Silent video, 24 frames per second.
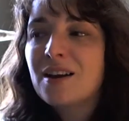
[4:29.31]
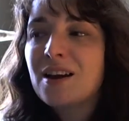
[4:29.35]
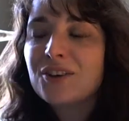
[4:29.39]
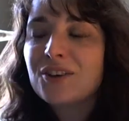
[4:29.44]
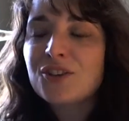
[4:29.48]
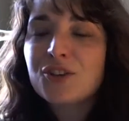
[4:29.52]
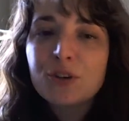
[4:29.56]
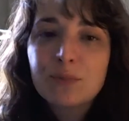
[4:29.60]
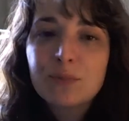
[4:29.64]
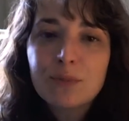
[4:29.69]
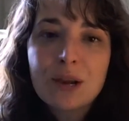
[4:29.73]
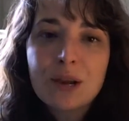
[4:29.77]
I
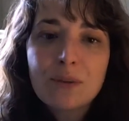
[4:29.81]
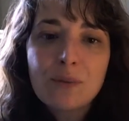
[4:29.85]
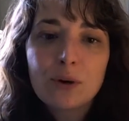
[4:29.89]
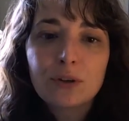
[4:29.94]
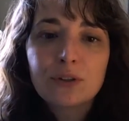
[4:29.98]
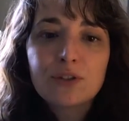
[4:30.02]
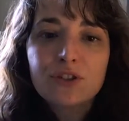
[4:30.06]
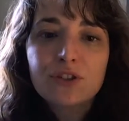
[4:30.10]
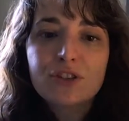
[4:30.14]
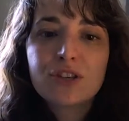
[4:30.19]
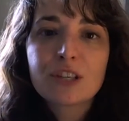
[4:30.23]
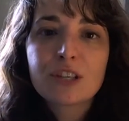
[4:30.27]
should be able
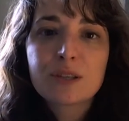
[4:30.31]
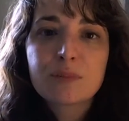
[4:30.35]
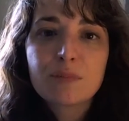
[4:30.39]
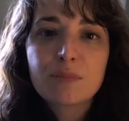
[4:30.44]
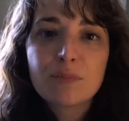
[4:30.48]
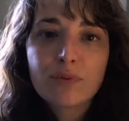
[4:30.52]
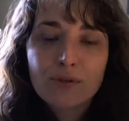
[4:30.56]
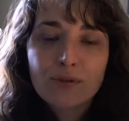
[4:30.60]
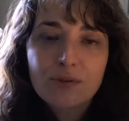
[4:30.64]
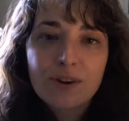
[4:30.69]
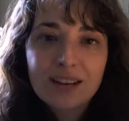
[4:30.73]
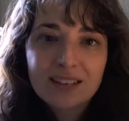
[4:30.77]
to just
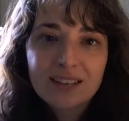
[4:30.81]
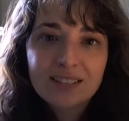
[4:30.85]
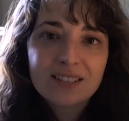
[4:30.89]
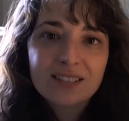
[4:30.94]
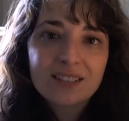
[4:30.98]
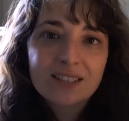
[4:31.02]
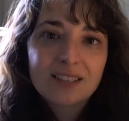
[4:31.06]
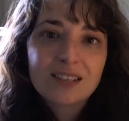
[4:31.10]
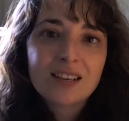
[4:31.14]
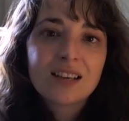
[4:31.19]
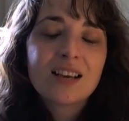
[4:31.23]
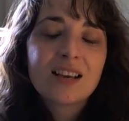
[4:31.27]

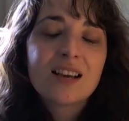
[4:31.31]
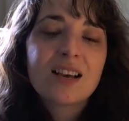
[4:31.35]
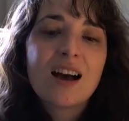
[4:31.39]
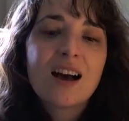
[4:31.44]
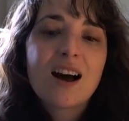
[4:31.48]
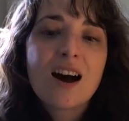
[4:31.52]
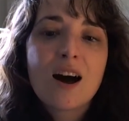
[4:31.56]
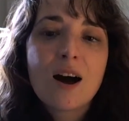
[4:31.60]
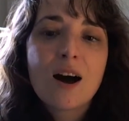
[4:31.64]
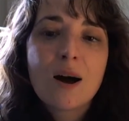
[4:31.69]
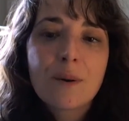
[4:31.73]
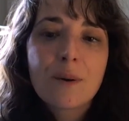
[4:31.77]
print
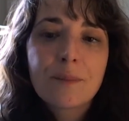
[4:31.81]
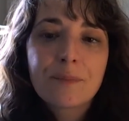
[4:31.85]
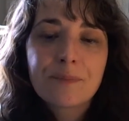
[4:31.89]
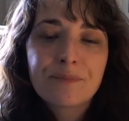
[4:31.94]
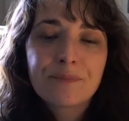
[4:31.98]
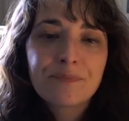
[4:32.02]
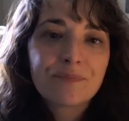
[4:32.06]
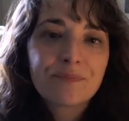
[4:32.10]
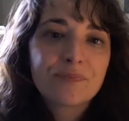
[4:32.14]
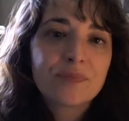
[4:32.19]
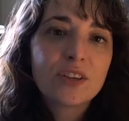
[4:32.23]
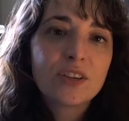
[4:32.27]

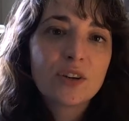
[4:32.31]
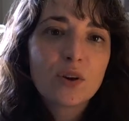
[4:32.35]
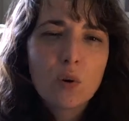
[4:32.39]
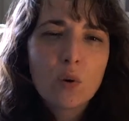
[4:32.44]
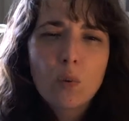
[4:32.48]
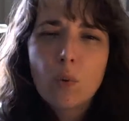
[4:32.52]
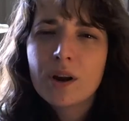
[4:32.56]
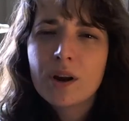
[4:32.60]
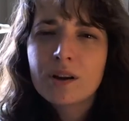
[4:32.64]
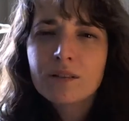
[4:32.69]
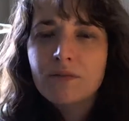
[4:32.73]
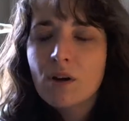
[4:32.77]

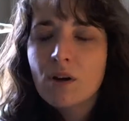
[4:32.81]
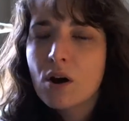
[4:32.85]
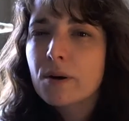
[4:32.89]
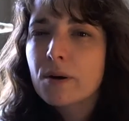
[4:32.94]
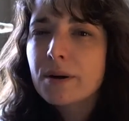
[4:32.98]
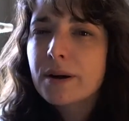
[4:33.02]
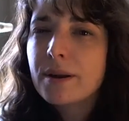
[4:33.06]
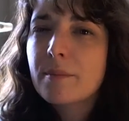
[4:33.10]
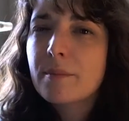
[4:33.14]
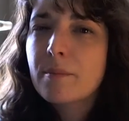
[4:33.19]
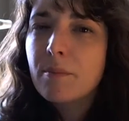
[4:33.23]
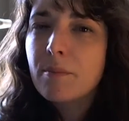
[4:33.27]
what I've
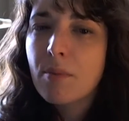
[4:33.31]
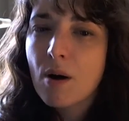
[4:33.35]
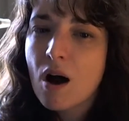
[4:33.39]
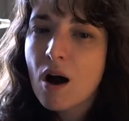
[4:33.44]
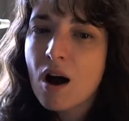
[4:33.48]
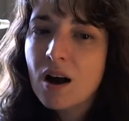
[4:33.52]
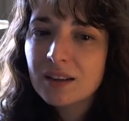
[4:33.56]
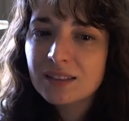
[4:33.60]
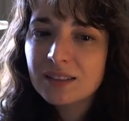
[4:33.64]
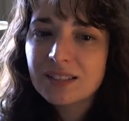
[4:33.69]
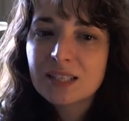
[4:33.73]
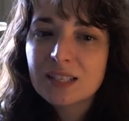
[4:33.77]
already
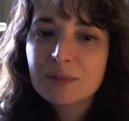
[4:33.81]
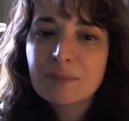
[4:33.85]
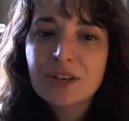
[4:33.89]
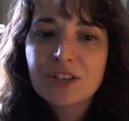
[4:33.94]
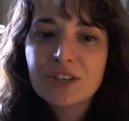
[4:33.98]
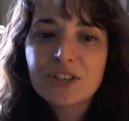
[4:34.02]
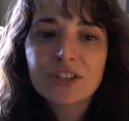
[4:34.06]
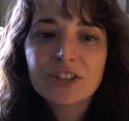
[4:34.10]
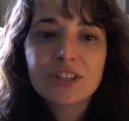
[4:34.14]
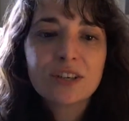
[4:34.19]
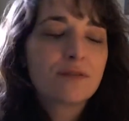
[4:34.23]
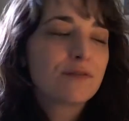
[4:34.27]
bought,
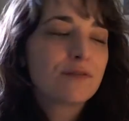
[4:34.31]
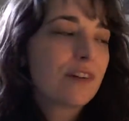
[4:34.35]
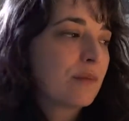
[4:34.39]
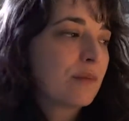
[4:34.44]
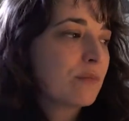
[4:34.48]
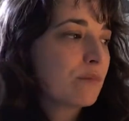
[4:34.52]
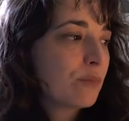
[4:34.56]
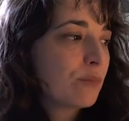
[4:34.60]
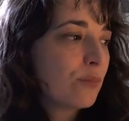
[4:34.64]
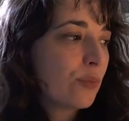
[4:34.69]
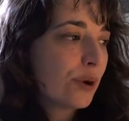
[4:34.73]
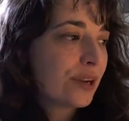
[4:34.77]
especially if
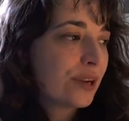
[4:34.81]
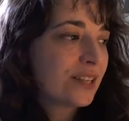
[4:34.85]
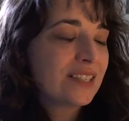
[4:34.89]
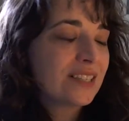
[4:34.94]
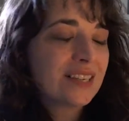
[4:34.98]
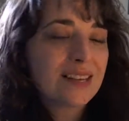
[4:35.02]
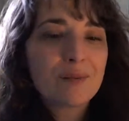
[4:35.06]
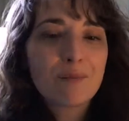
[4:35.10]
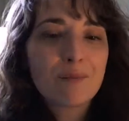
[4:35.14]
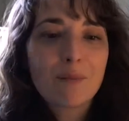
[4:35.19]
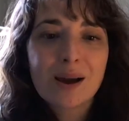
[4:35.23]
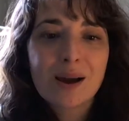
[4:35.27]
I'm
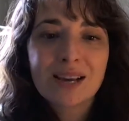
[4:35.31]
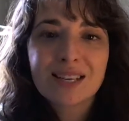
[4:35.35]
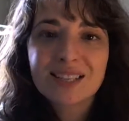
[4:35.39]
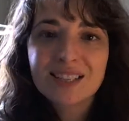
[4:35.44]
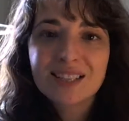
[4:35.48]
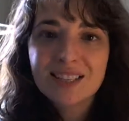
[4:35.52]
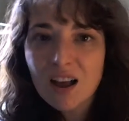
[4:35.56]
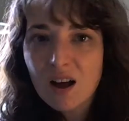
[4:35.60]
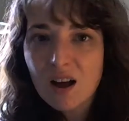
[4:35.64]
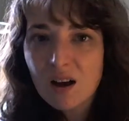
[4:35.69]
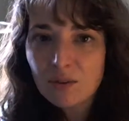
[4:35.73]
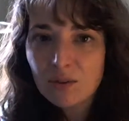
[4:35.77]
printing it
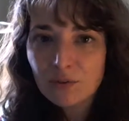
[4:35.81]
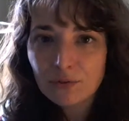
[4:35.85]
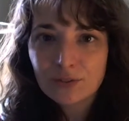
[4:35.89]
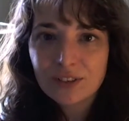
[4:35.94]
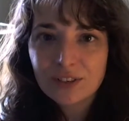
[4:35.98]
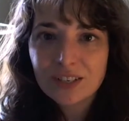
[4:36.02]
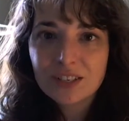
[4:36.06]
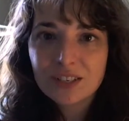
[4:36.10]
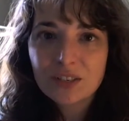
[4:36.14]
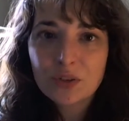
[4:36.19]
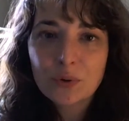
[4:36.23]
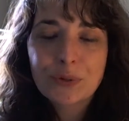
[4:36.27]
myself
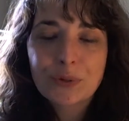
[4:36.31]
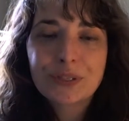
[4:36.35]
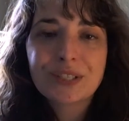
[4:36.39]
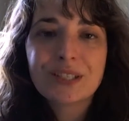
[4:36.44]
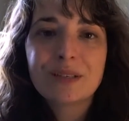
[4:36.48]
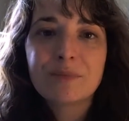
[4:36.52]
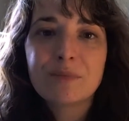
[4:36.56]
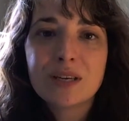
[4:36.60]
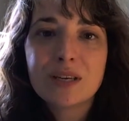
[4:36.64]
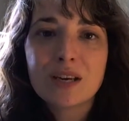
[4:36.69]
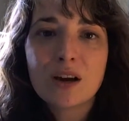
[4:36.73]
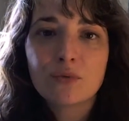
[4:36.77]
and it's going
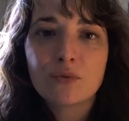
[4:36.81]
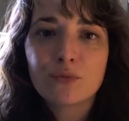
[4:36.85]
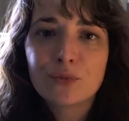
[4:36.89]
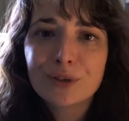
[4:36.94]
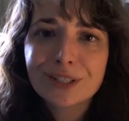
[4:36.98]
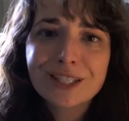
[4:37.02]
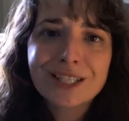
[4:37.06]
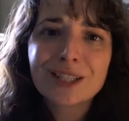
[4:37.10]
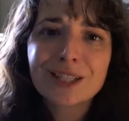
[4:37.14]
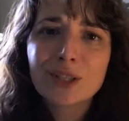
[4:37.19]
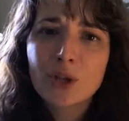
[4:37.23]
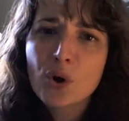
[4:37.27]
to be on
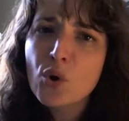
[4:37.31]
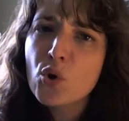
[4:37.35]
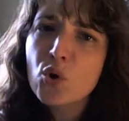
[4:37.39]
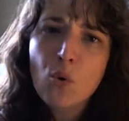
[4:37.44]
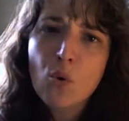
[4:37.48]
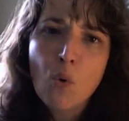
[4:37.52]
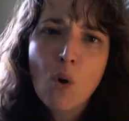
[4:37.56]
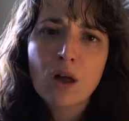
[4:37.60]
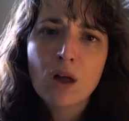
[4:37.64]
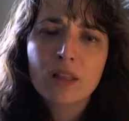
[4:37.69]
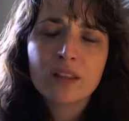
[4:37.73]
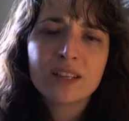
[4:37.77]
really low
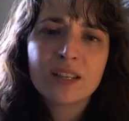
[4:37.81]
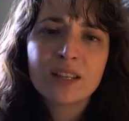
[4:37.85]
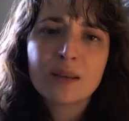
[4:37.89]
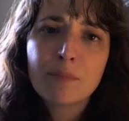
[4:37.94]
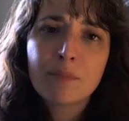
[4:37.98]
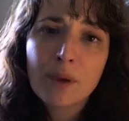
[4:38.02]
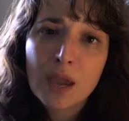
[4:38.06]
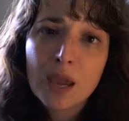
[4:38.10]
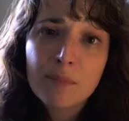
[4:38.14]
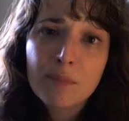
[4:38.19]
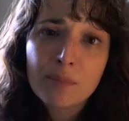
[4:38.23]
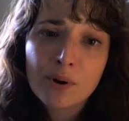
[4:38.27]
quality
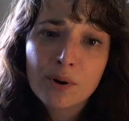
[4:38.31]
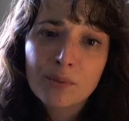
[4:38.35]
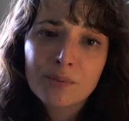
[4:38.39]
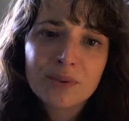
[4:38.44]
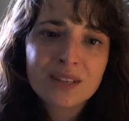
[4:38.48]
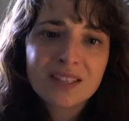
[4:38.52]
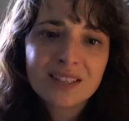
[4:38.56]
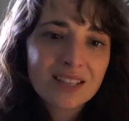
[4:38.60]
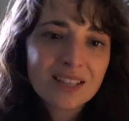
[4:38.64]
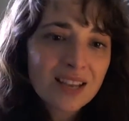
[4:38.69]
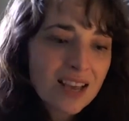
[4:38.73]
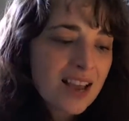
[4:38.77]
paper. I mean,
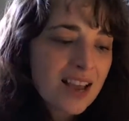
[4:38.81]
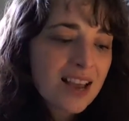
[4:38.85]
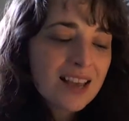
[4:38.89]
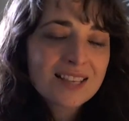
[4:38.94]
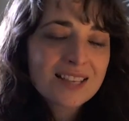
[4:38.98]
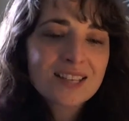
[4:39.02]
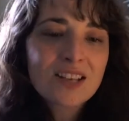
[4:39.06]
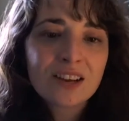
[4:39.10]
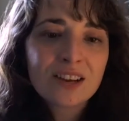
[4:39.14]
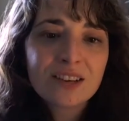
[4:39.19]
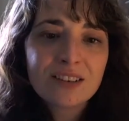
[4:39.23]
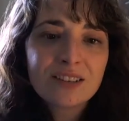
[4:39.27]
it's
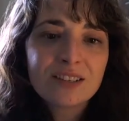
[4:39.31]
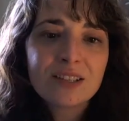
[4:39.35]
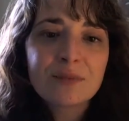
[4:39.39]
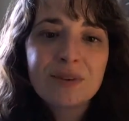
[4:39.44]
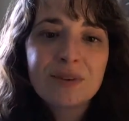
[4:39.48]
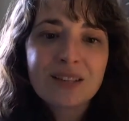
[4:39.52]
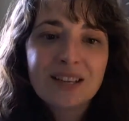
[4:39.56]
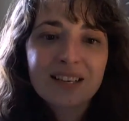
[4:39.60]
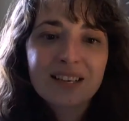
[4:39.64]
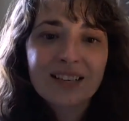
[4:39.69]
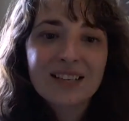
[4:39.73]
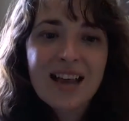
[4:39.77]
not going to be
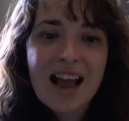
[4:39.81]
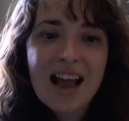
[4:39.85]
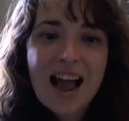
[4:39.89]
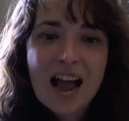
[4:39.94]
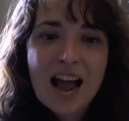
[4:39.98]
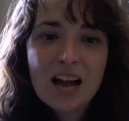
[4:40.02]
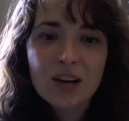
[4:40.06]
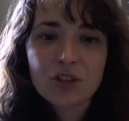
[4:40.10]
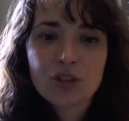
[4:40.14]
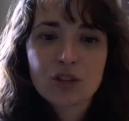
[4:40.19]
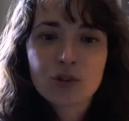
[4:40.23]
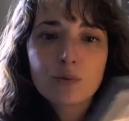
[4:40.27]
like an
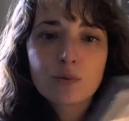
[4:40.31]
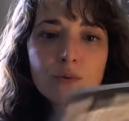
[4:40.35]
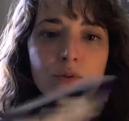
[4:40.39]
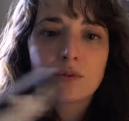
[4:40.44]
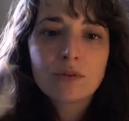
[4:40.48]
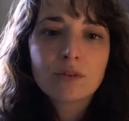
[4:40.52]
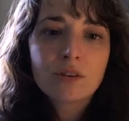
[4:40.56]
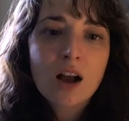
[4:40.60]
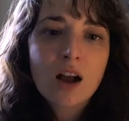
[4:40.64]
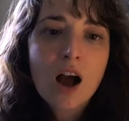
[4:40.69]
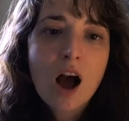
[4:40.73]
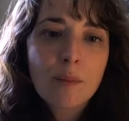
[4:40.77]

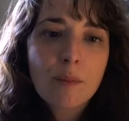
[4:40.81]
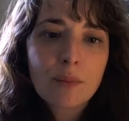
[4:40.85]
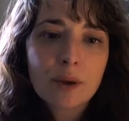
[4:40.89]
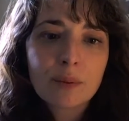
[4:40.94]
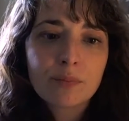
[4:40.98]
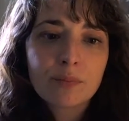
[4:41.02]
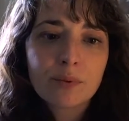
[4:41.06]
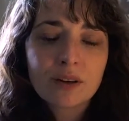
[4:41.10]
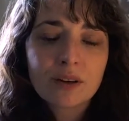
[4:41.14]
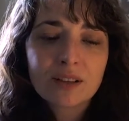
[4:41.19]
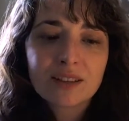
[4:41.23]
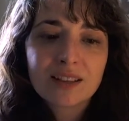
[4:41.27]
actual comic
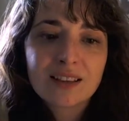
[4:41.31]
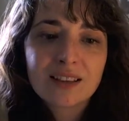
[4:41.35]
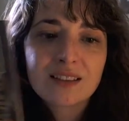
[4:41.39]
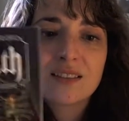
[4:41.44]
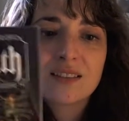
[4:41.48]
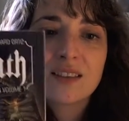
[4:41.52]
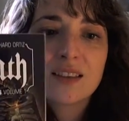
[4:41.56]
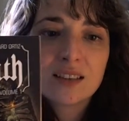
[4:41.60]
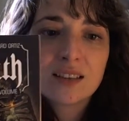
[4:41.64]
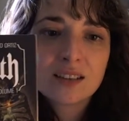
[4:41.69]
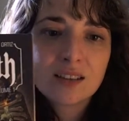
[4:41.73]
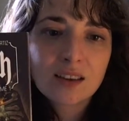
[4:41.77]
book like
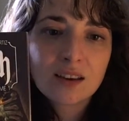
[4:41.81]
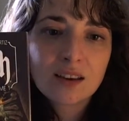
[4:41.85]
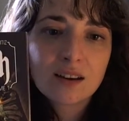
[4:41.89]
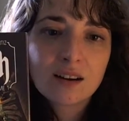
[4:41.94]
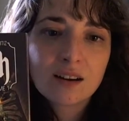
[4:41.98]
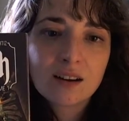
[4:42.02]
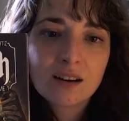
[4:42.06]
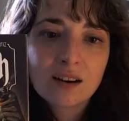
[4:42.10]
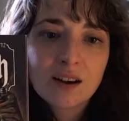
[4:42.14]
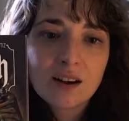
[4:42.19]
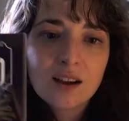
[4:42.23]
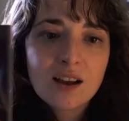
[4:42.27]
this
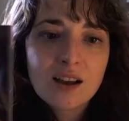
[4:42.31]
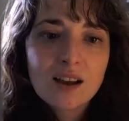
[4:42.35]
here.